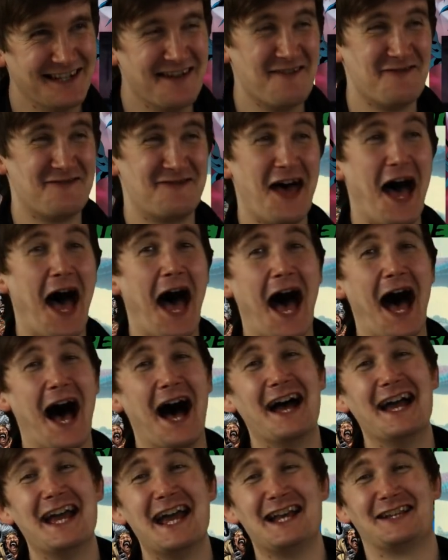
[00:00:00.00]

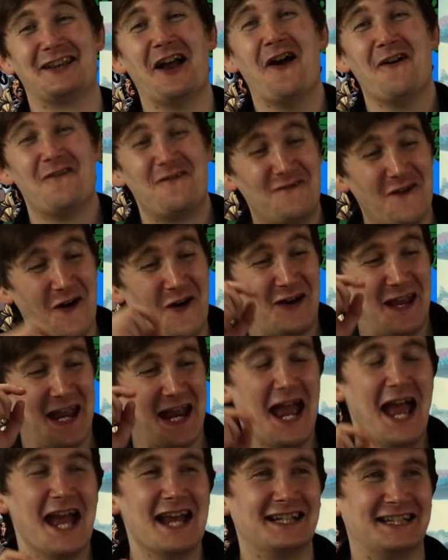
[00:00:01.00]
That is a
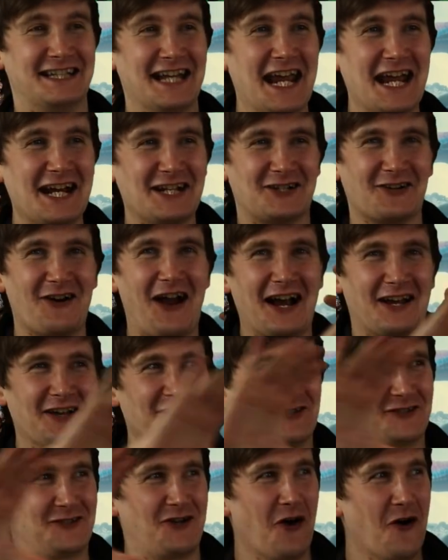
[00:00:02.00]
fucking Dick
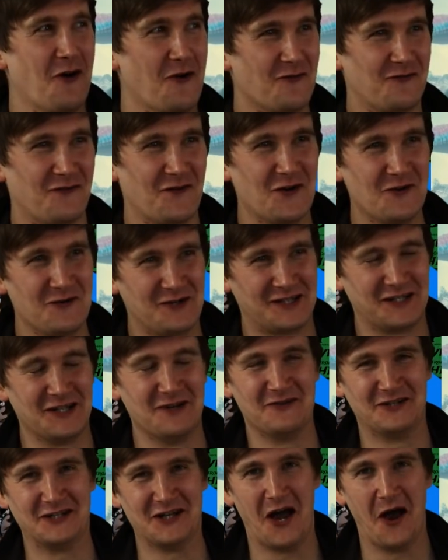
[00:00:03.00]
Dragon's Kung Fu
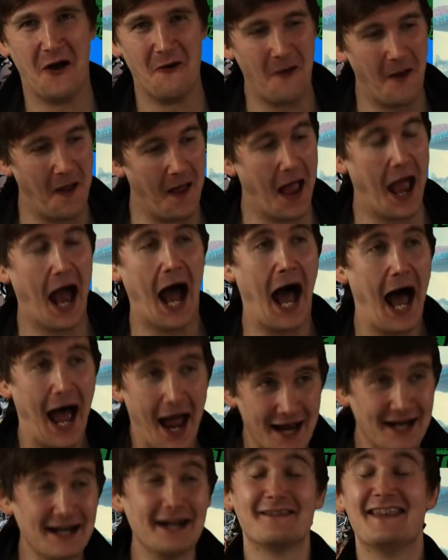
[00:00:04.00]
Studio.
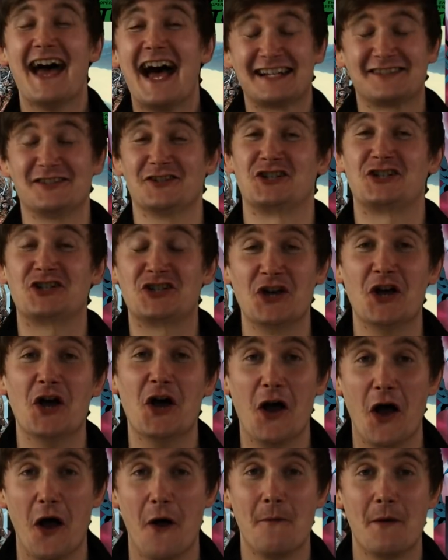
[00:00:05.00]
That's a
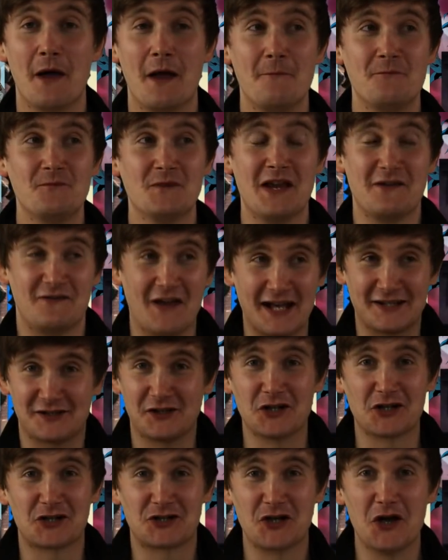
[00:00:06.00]
shirt. If that's
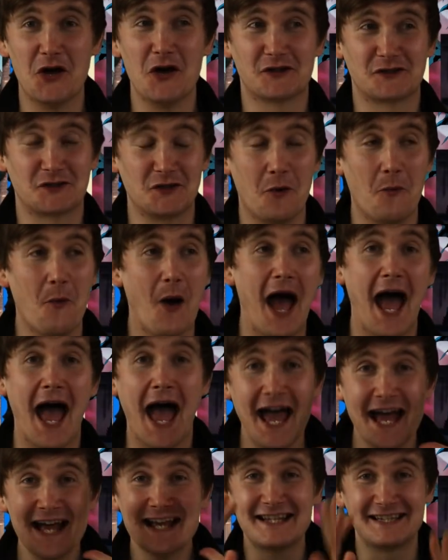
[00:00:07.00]
on a shirt
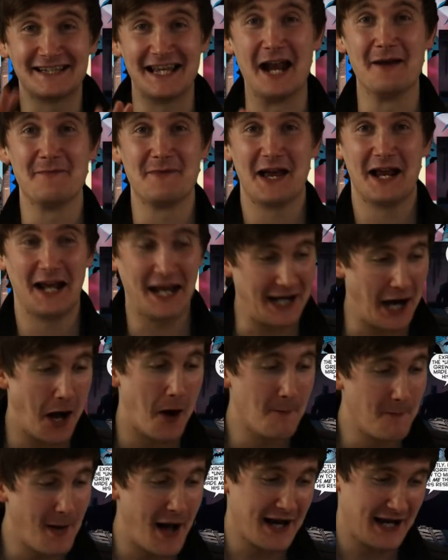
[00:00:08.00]
somewhere, send me a link,
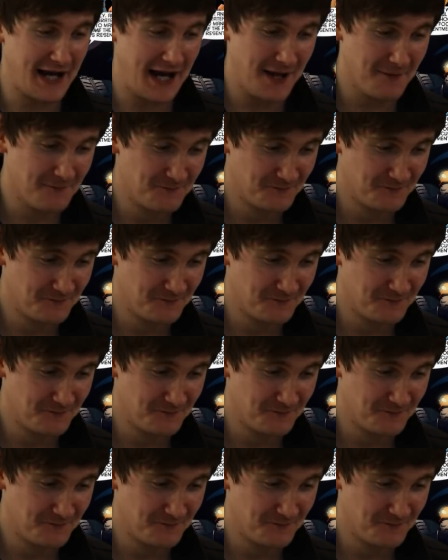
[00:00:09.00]
I'll buy it.